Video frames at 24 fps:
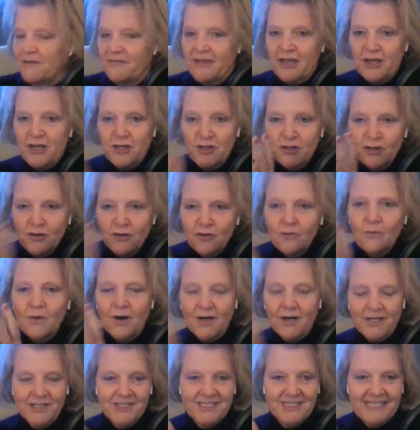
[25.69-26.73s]
that you
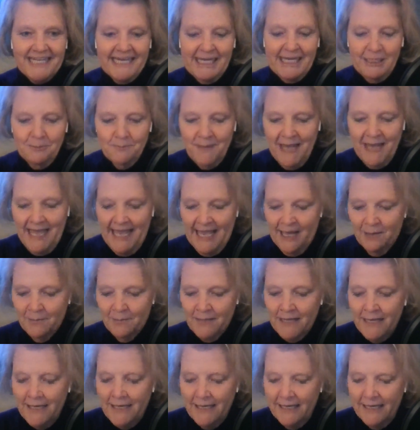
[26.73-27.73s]
are seeing, Pam,